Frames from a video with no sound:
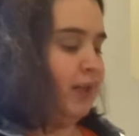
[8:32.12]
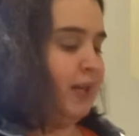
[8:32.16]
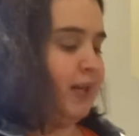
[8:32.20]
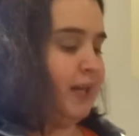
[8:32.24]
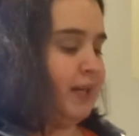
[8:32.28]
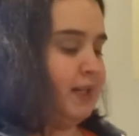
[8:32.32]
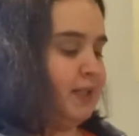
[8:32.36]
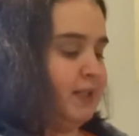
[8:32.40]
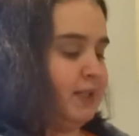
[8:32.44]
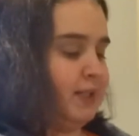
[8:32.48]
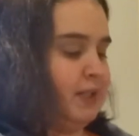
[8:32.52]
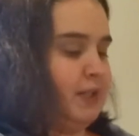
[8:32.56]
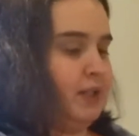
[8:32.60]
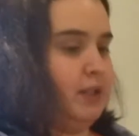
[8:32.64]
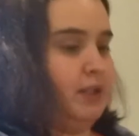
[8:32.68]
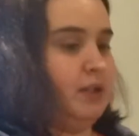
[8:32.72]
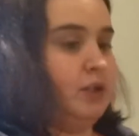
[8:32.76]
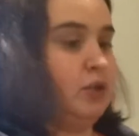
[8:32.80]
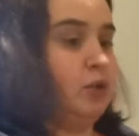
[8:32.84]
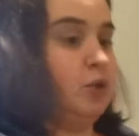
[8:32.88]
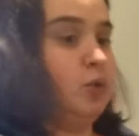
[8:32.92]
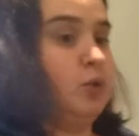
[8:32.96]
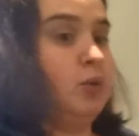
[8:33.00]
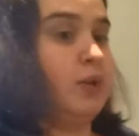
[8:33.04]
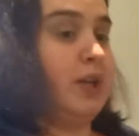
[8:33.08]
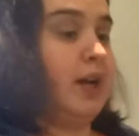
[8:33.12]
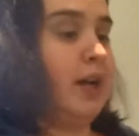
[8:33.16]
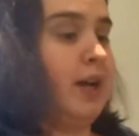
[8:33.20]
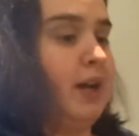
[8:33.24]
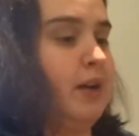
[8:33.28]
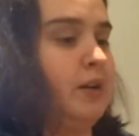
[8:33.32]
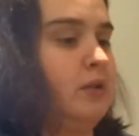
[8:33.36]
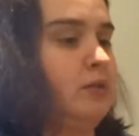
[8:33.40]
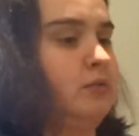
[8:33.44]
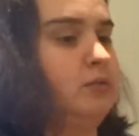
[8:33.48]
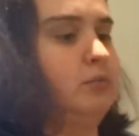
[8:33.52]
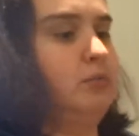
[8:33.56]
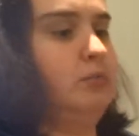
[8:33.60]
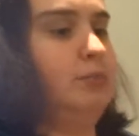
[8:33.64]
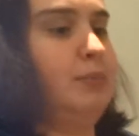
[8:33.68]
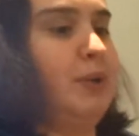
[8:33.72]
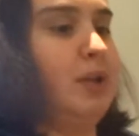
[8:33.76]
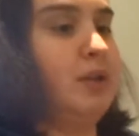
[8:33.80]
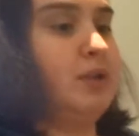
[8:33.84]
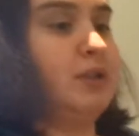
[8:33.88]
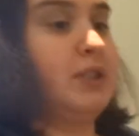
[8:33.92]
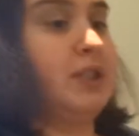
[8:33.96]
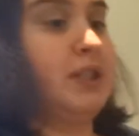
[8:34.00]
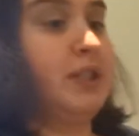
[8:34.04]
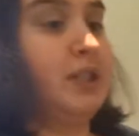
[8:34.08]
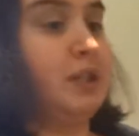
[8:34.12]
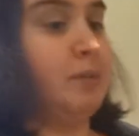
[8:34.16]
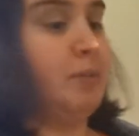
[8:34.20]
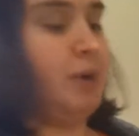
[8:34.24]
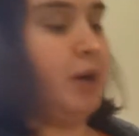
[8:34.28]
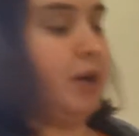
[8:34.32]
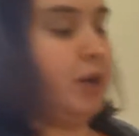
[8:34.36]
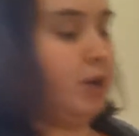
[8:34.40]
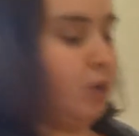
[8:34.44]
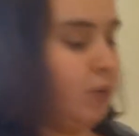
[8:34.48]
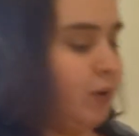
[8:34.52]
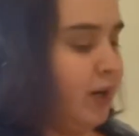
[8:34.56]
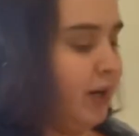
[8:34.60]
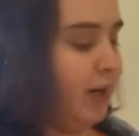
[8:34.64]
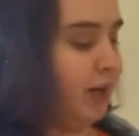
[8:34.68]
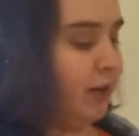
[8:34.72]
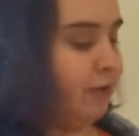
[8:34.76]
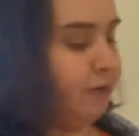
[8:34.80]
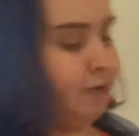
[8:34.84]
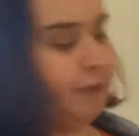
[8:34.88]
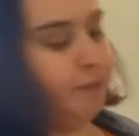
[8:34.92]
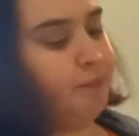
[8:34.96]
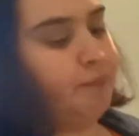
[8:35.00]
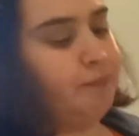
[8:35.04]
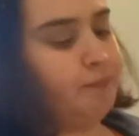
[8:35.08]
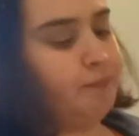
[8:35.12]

lazy, you can melt it in the microwave.